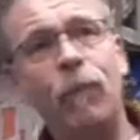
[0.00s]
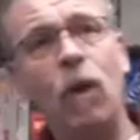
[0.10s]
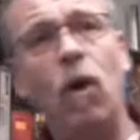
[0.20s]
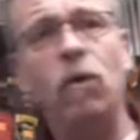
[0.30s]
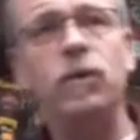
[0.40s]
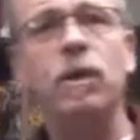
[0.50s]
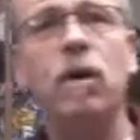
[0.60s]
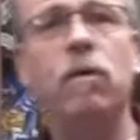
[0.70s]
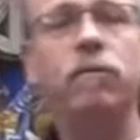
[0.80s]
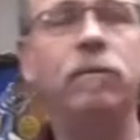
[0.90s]

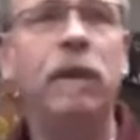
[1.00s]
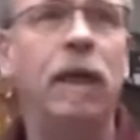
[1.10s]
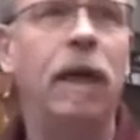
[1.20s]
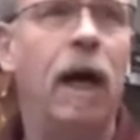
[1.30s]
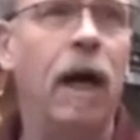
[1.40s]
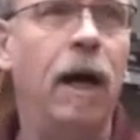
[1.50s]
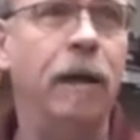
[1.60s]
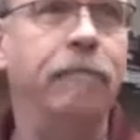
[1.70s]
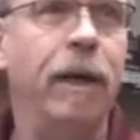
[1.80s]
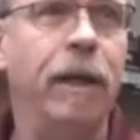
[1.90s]
Also,
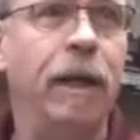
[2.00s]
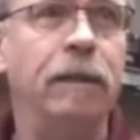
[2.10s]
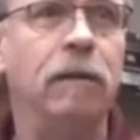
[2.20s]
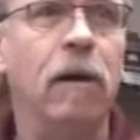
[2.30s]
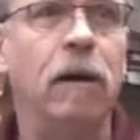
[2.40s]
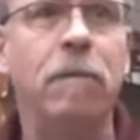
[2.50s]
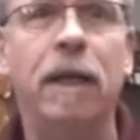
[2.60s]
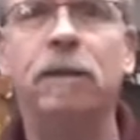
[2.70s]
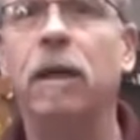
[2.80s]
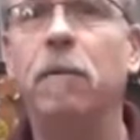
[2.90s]
I'd like to talk
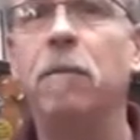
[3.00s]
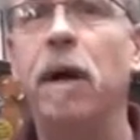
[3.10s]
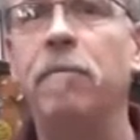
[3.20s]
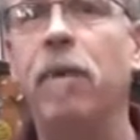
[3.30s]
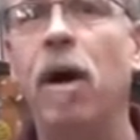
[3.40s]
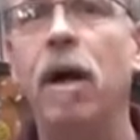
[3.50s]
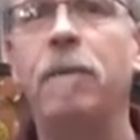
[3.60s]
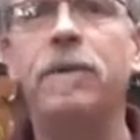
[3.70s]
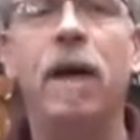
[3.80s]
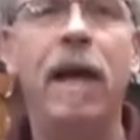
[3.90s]
about some of my
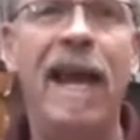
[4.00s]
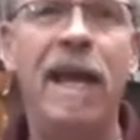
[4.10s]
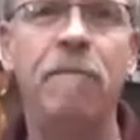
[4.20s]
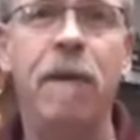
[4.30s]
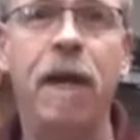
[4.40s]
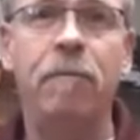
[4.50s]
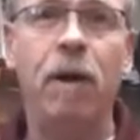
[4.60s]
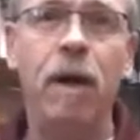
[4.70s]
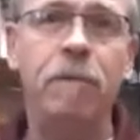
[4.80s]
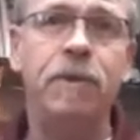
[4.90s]
pipes. I hand make
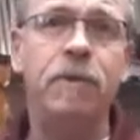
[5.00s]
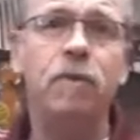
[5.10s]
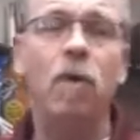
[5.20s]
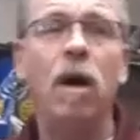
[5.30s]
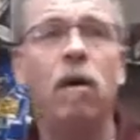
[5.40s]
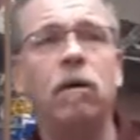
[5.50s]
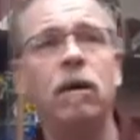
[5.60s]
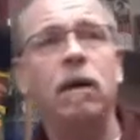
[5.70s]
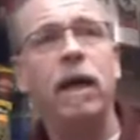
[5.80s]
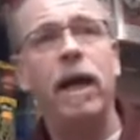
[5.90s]
pipes as well,
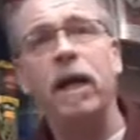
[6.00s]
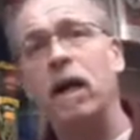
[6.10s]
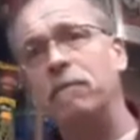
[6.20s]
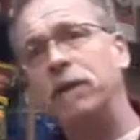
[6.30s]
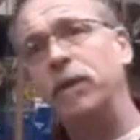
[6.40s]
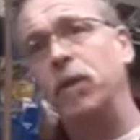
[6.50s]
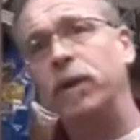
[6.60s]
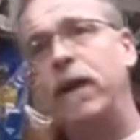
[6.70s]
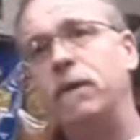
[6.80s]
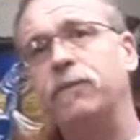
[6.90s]
and I've been doing
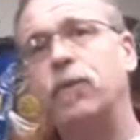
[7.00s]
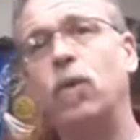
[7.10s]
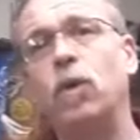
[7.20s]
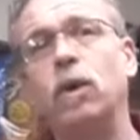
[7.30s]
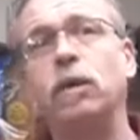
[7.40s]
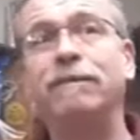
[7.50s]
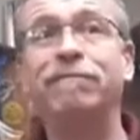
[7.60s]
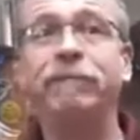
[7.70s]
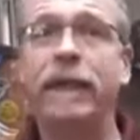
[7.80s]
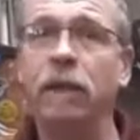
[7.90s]
that for
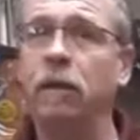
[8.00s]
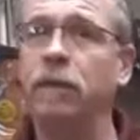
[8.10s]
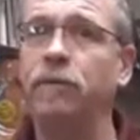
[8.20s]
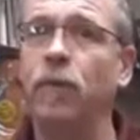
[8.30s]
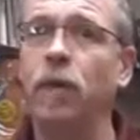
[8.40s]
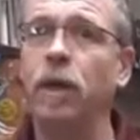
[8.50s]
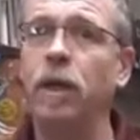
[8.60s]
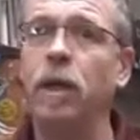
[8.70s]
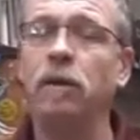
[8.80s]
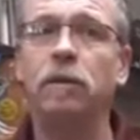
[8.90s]
nearly 40
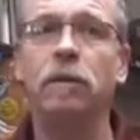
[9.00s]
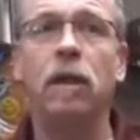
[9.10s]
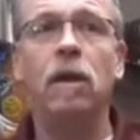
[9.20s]
years.